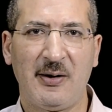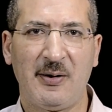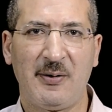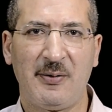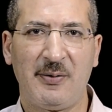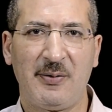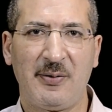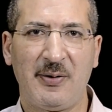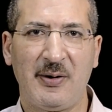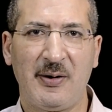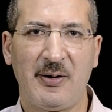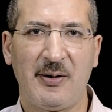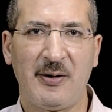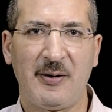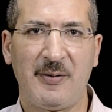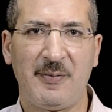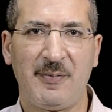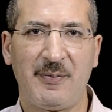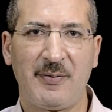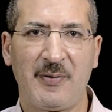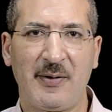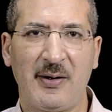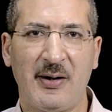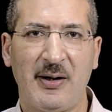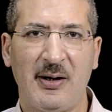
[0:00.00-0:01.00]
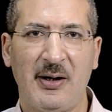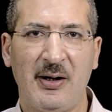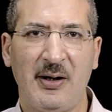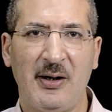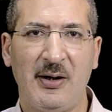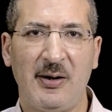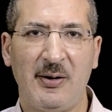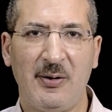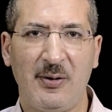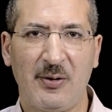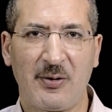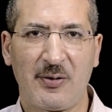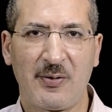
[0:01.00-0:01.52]
of
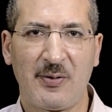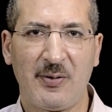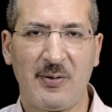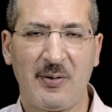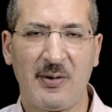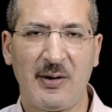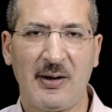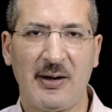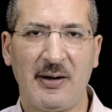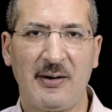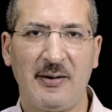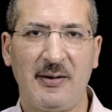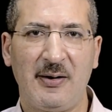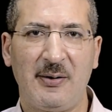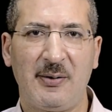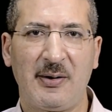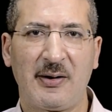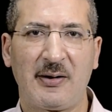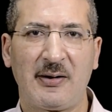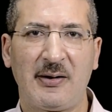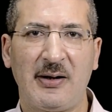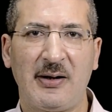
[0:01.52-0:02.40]
useful and direct